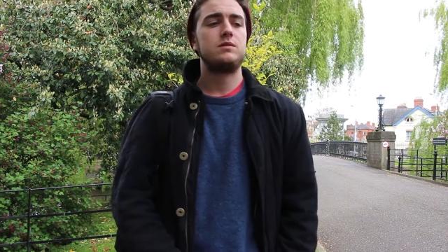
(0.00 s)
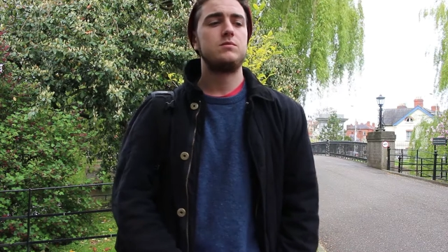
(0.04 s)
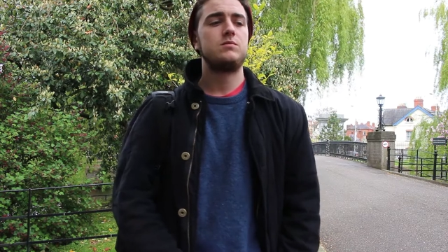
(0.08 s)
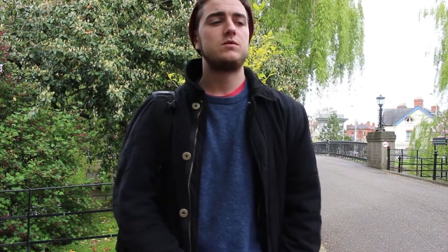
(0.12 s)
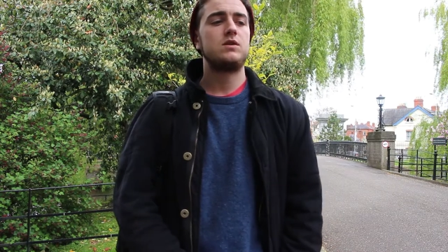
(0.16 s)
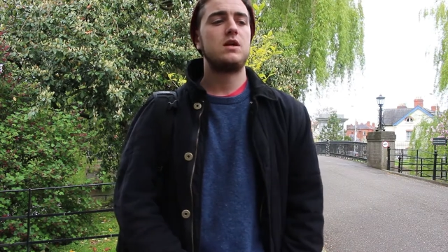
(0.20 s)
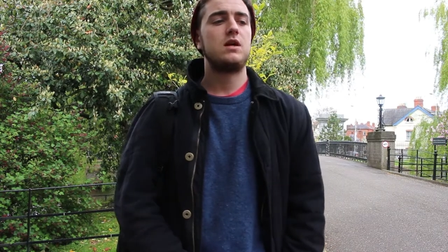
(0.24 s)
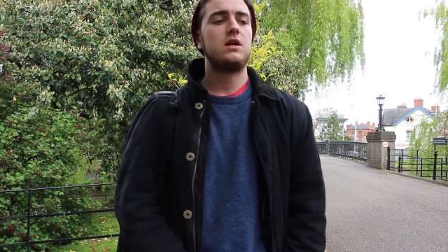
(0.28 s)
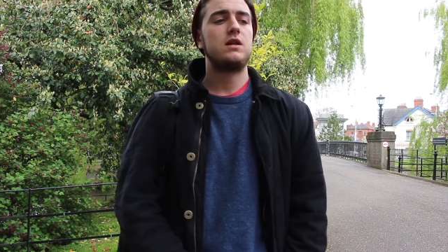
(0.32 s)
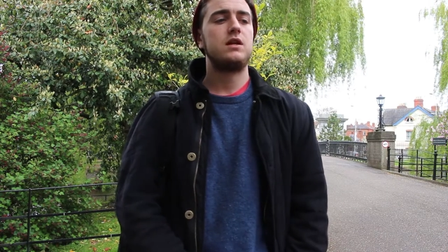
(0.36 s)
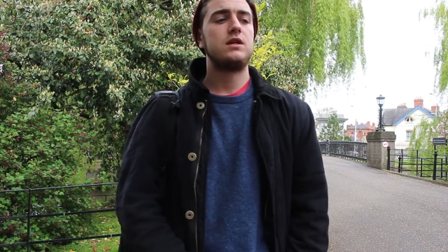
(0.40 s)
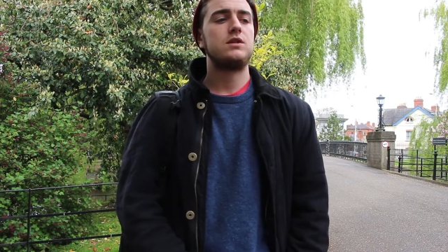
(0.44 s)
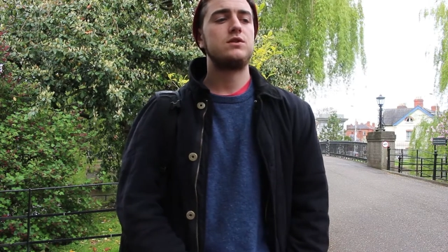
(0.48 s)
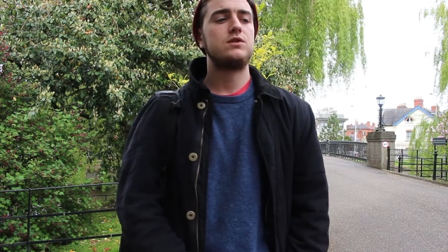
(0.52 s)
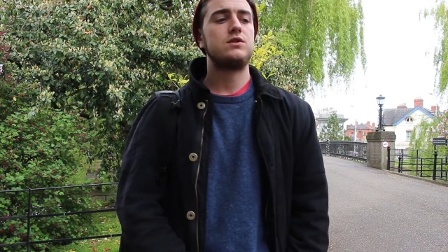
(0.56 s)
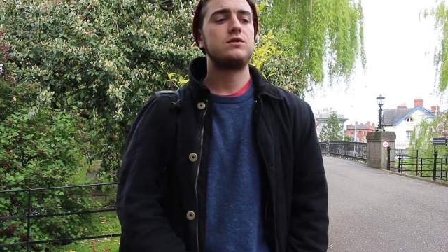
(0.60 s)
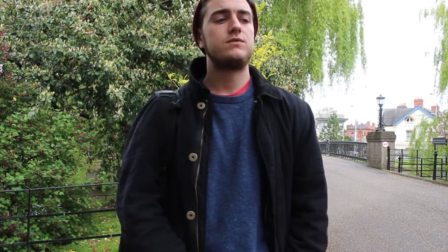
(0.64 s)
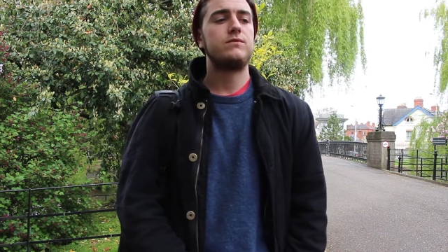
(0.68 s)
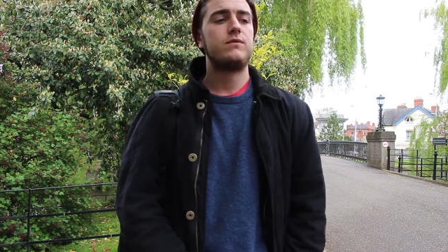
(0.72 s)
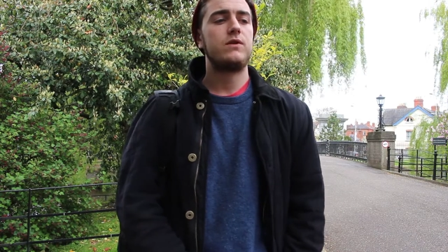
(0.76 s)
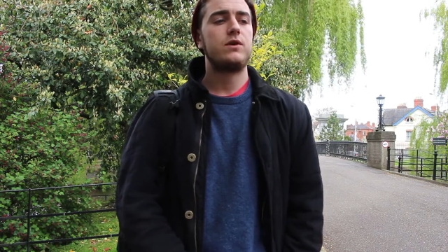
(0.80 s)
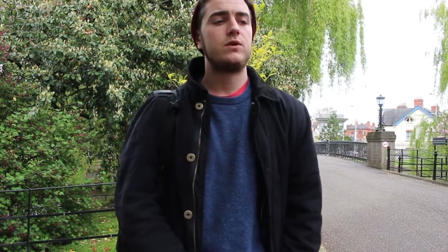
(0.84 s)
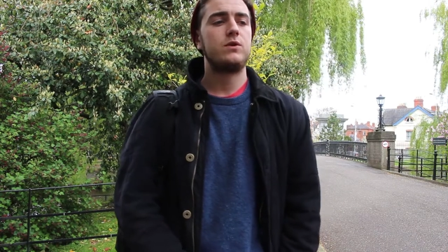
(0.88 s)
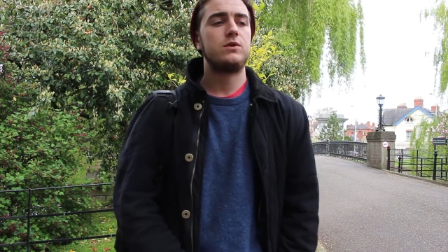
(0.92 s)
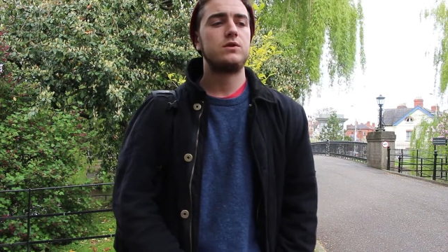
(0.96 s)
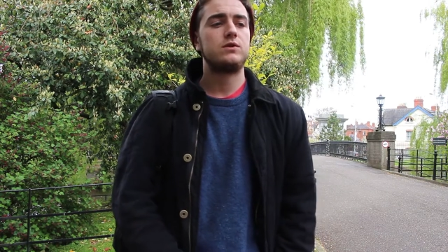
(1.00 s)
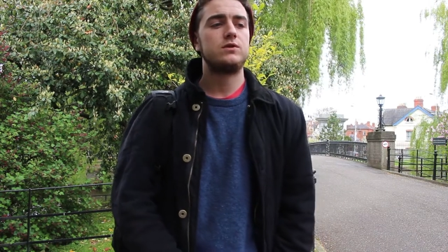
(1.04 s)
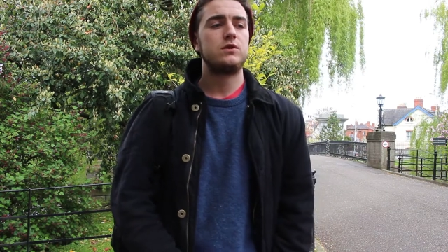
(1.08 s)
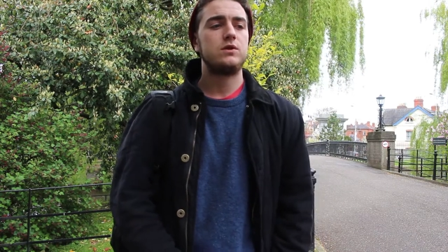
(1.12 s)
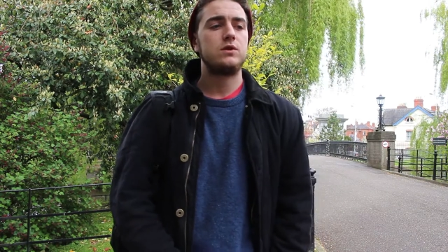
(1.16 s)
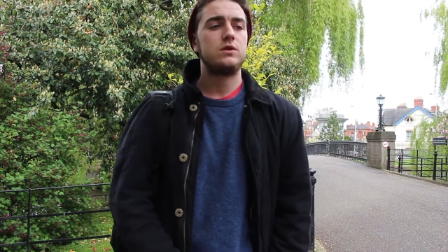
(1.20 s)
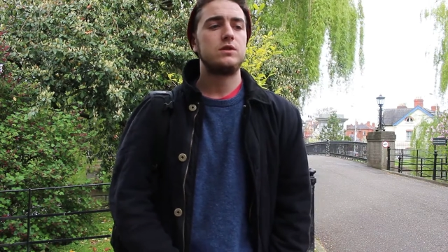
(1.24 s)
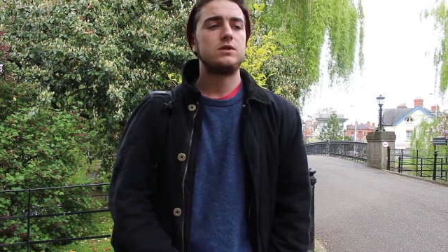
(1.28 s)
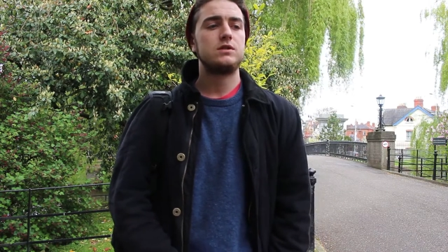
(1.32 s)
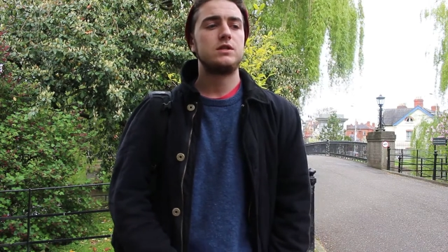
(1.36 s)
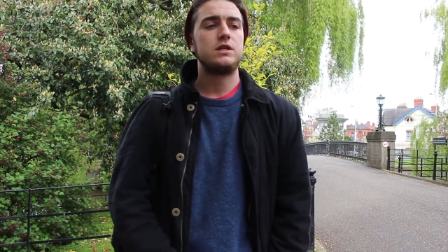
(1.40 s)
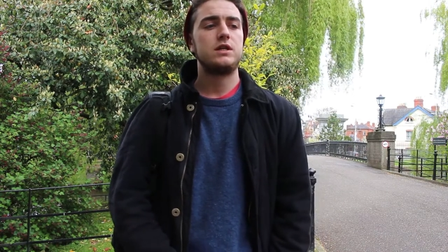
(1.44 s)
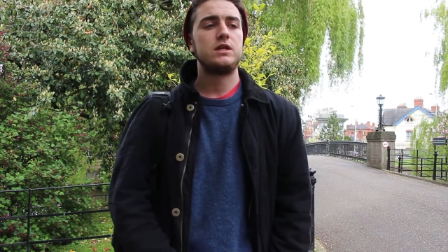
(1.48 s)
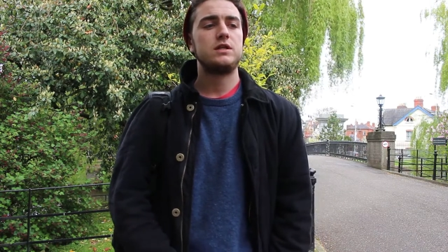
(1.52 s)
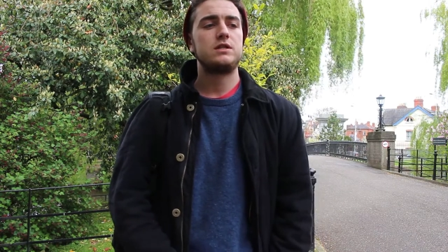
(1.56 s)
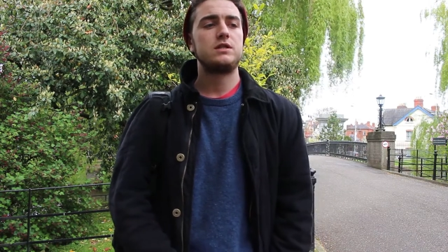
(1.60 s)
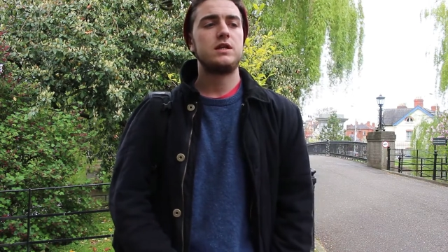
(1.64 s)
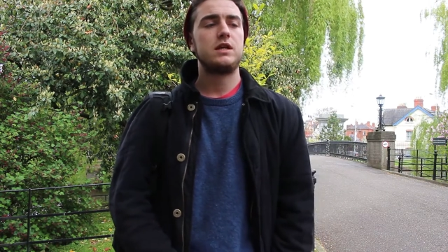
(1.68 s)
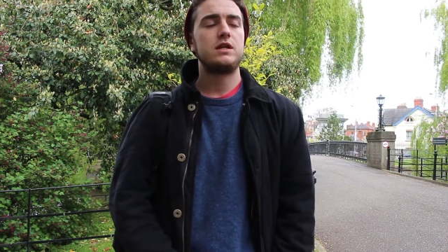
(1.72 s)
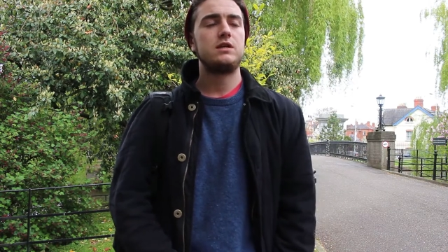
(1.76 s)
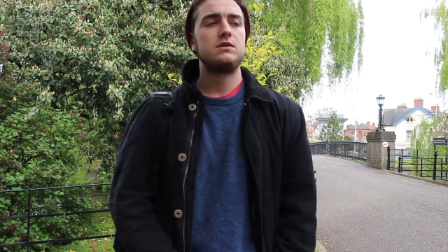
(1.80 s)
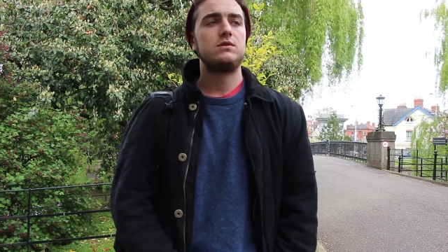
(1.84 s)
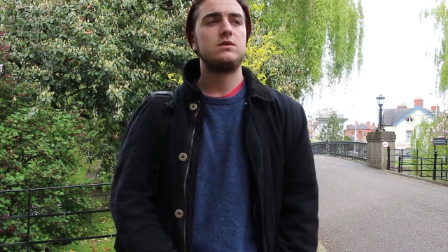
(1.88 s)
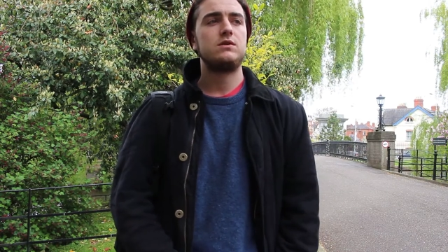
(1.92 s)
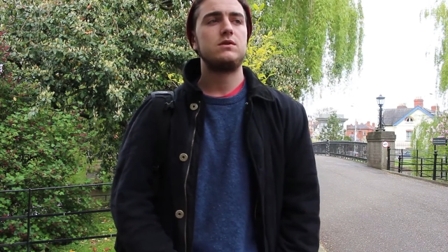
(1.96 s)
it seems like they just focus on the
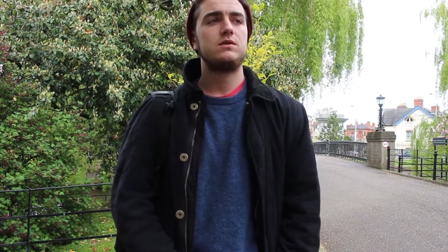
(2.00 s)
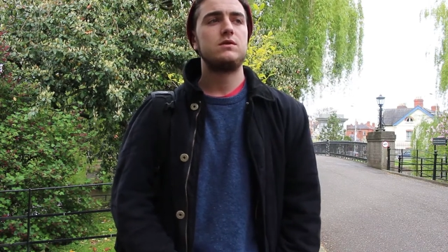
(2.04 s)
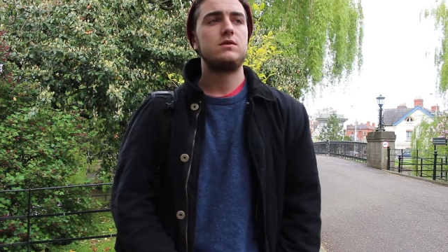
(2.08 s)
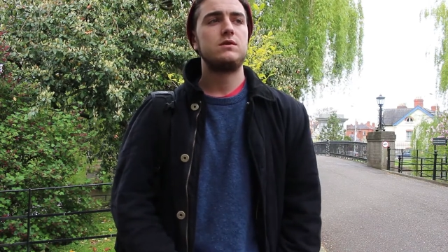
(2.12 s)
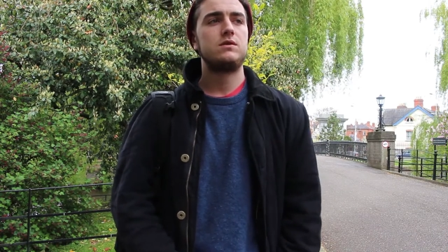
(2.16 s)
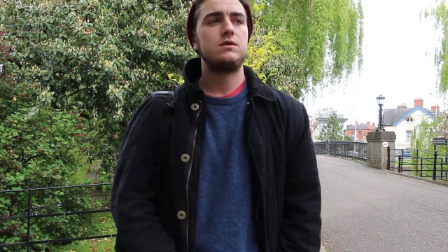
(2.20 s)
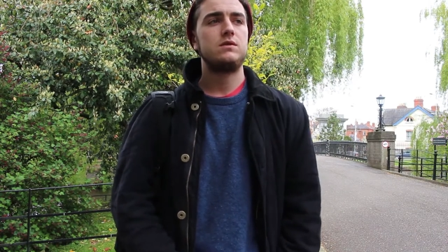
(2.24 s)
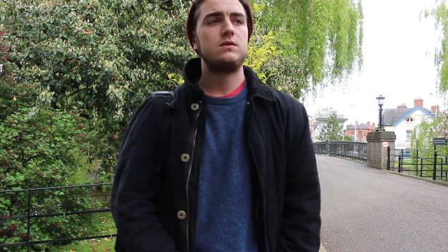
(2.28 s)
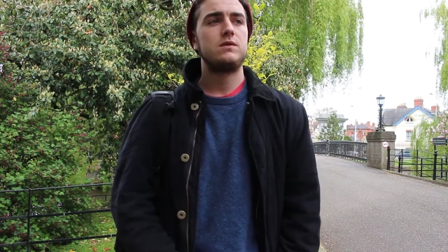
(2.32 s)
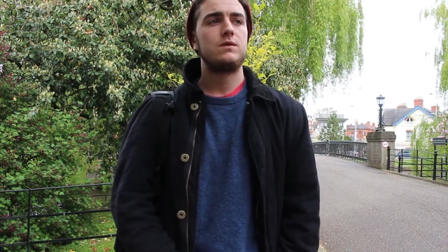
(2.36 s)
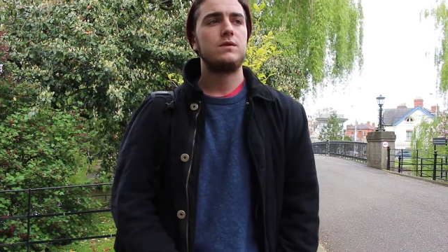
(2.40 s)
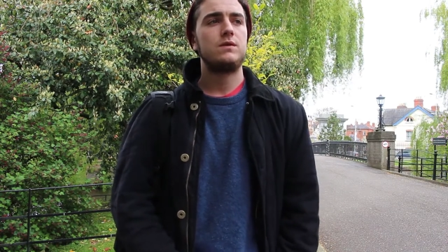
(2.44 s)
city centre.